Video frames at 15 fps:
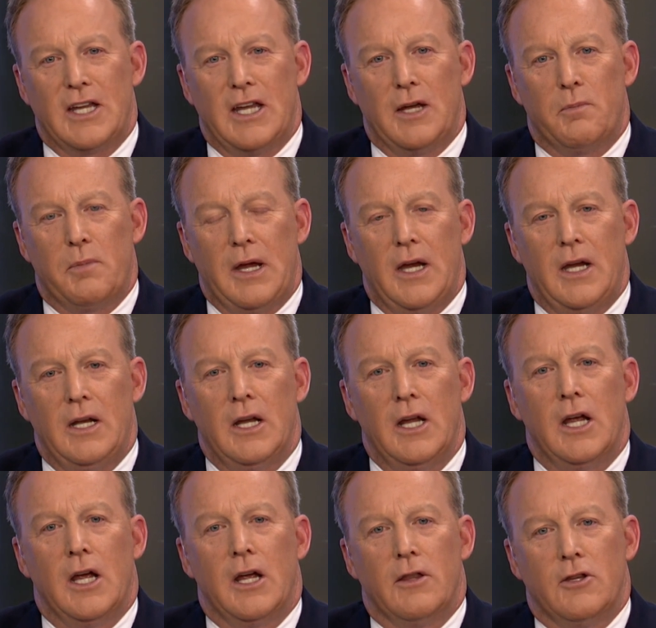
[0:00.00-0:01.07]
campaign,
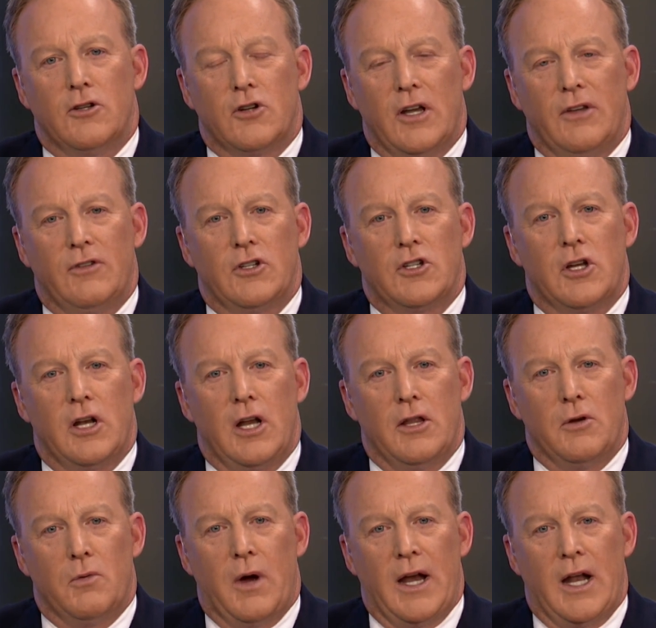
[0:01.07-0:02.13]
the transition,
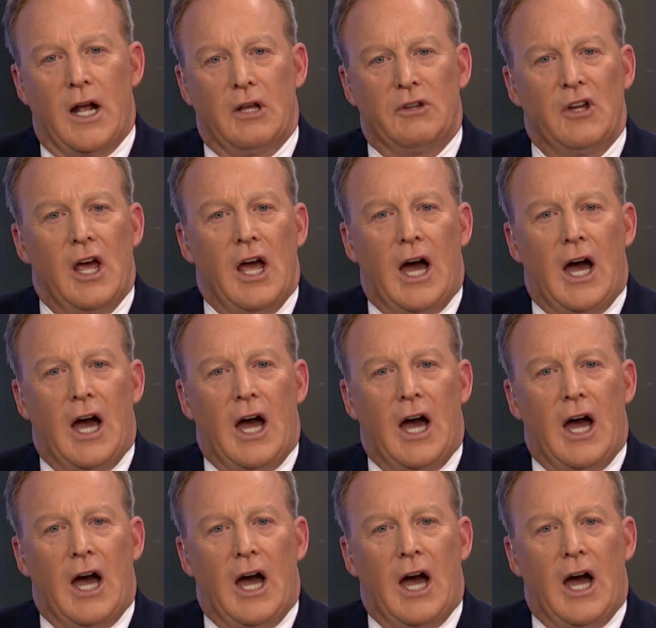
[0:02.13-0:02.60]
and the White House.